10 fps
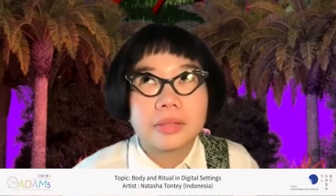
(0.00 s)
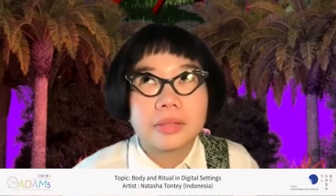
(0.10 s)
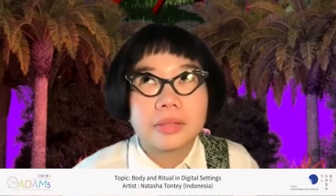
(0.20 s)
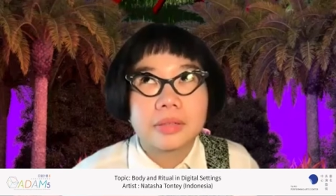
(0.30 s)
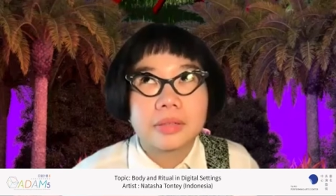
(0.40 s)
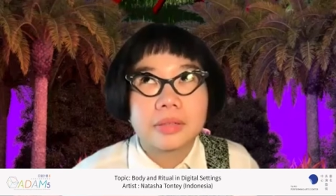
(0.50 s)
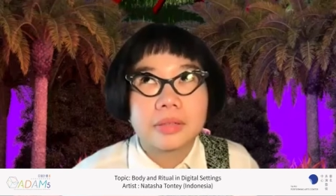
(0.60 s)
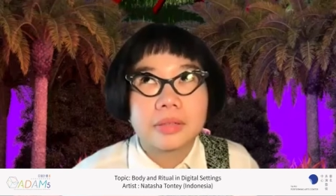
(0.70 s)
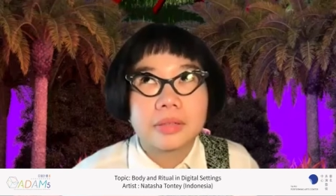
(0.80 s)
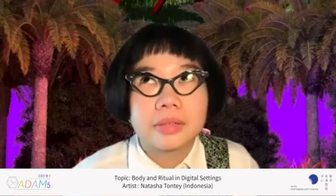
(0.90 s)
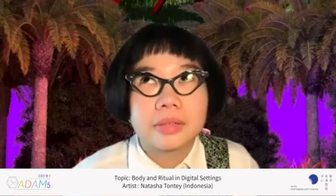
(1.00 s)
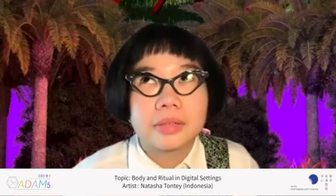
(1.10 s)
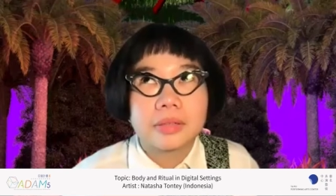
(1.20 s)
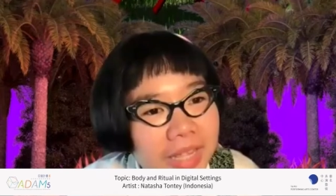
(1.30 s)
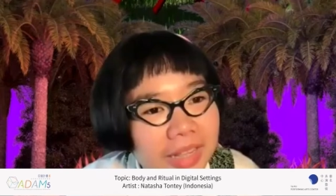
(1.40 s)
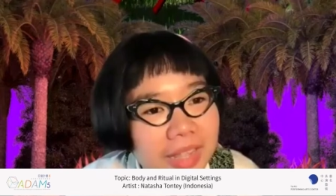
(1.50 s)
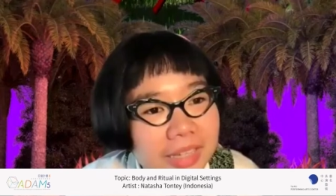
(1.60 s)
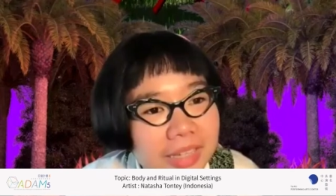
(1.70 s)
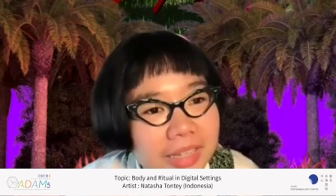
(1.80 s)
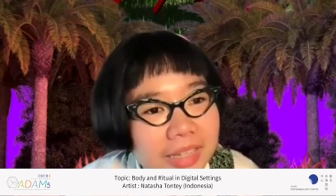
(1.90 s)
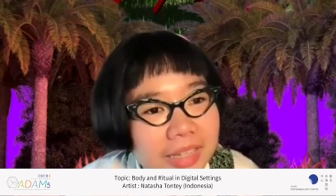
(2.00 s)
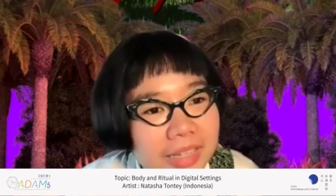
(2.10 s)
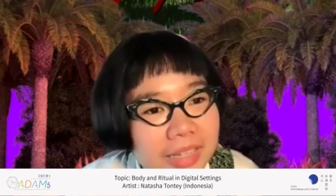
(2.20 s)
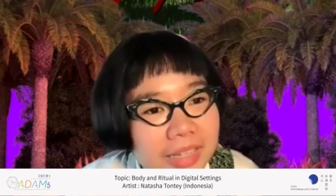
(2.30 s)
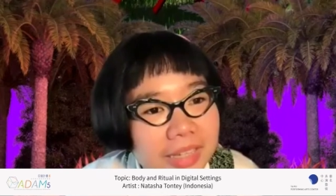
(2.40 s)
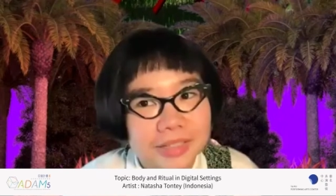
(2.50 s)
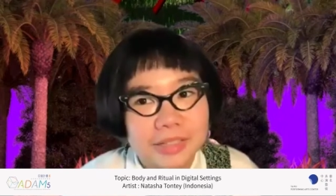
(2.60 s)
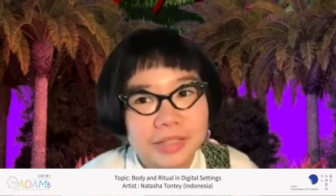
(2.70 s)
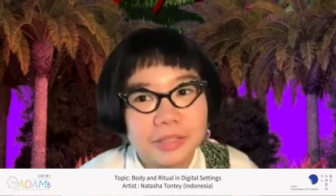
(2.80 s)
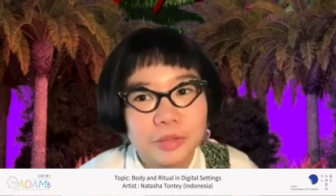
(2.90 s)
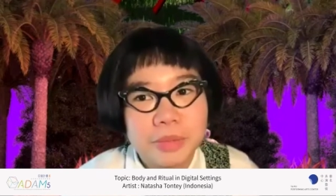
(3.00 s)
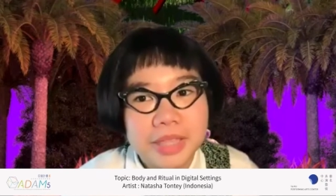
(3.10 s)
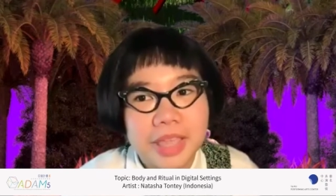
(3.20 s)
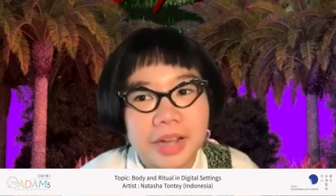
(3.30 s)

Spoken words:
family will accept me to be there.